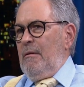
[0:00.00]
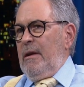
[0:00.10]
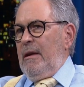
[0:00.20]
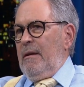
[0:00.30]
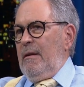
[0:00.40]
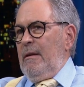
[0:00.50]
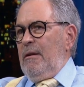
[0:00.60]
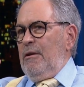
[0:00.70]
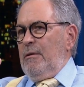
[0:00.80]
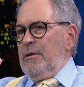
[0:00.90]
Okay,
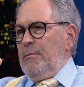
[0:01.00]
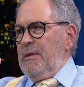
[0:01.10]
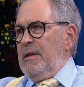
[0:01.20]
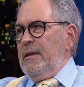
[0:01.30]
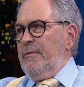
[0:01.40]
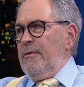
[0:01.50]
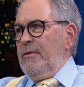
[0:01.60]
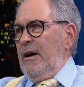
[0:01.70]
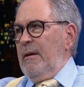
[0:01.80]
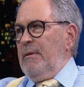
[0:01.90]
so it was a different
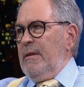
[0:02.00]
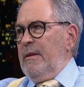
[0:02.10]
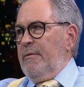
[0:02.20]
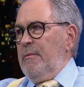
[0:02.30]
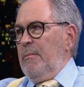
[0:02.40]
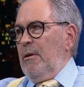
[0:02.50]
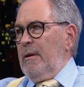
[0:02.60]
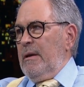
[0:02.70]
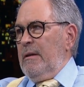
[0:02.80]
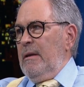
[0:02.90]
time and a different
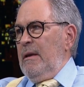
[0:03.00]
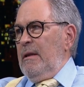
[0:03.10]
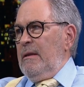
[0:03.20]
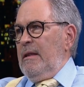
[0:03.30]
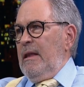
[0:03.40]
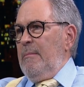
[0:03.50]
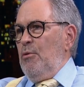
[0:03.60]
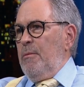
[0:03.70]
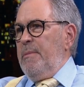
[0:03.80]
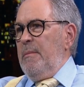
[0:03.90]
market. Today,
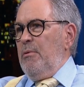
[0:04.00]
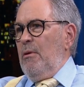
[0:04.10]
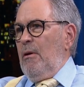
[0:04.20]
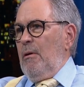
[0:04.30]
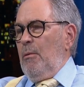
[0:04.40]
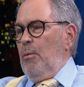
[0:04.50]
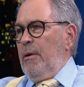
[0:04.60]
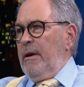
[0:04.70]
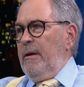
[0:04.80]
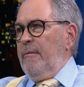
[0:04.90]
more people are
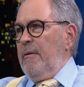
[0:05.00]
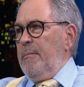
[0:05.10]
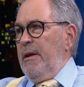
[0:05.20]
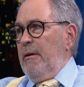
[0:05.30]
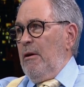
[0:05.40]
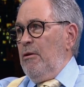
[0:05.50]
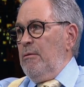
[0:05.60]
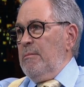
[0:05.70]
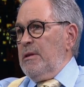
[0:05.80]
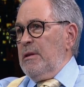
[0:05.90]
working from their
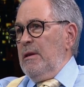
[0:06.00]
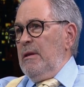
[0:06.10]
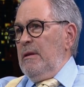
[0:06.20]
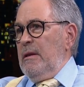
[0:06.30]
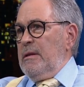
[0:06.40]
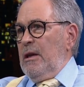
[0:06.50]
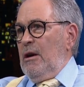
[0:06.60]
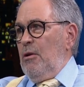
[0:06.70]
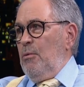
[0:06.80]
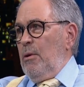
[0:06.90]
homes. There's the
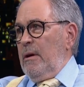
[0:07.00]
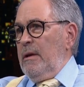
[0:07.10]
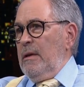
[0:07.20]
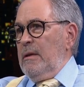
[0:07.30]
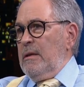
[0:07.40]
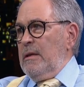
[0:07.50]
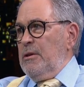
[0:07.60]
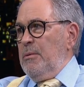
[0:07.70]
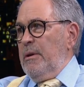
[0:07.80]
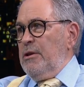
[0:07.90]
co-working
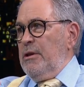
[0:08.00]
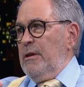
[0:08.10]
situation